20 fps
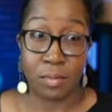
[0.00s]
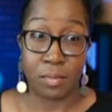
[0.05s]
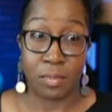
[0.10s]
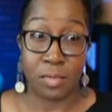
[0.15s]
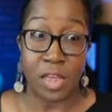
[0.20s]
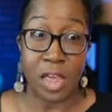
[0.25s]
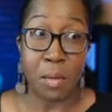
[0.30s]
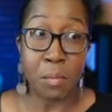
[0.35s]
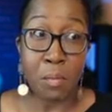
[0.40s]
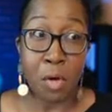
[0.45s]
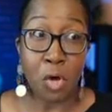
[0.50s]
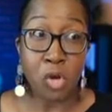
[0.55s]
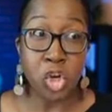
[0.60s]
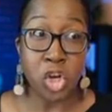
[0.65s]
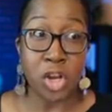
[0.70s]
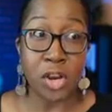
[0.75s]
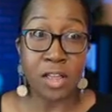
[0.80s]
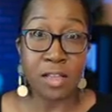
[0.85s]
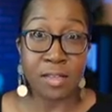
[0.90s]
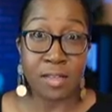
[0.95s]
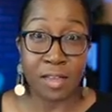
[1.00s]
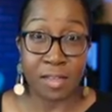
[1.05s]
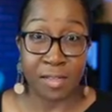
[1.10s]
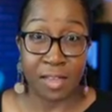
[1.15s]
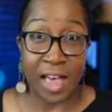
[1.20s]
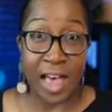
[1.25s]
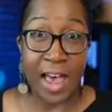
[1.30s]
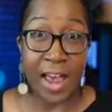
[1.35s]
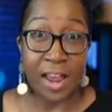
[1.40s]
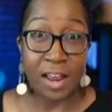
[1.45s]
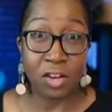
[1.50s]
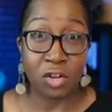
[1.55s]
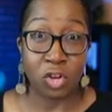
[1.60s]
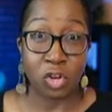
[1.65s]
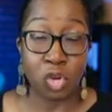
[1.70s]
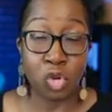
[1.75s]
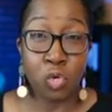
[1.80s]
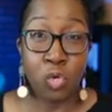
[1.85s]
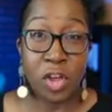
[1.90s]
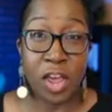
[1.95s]
The emotion is designed
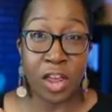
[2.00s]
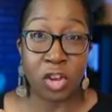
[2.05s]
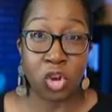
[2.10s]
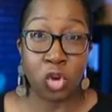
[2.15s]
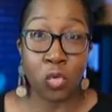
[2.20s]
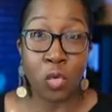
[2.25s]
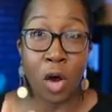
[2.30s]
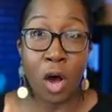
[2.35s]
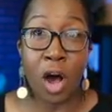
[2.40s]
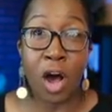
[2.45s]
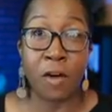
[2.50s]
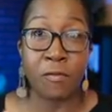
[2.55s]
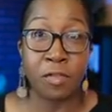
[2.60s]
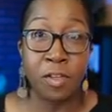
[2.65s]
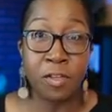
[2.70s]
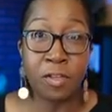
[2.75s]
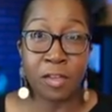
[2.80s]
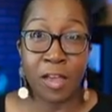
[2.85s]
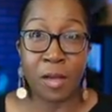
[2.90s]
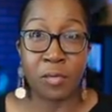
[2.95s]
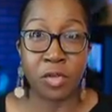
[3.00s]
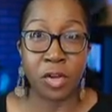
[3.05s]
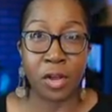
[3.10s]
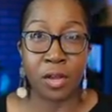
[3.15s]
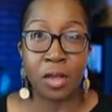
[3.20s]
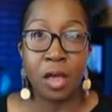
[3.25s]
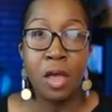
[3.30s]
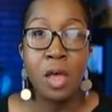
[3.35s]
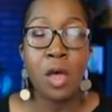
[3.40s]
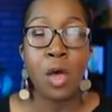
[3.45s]
to get you off the subject.